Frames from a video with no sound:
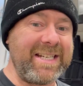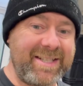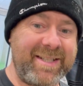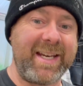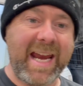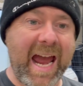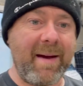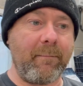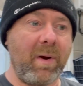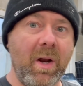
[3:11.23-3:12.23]

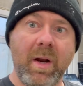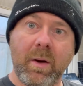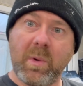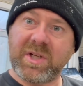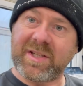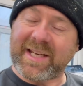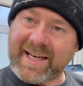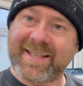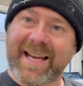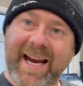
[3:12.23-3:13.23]
cm, which is the
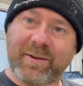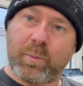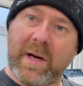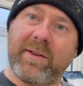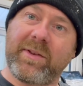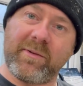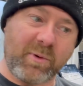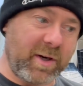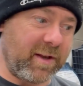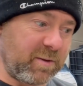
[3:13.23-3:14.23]
exact width of
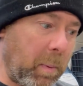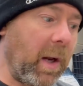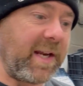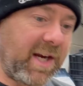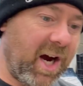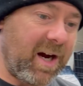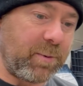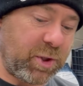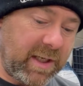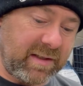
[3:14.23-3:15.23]
one of those polycarb
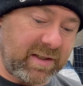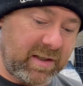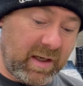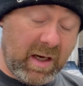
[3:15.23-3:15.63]
sheets.